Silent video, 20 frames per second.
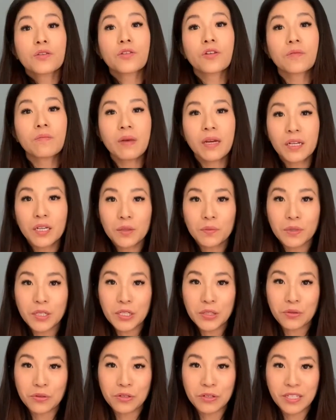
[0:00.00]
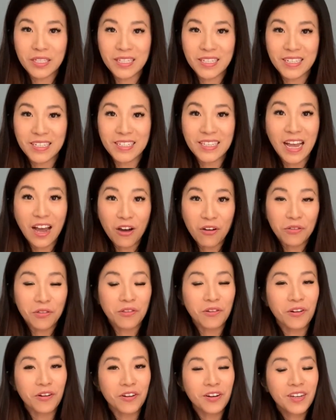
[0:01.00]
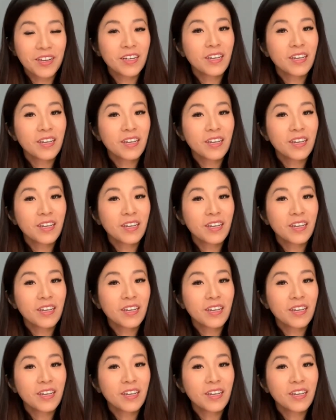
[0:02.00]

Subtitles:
there are many resources out there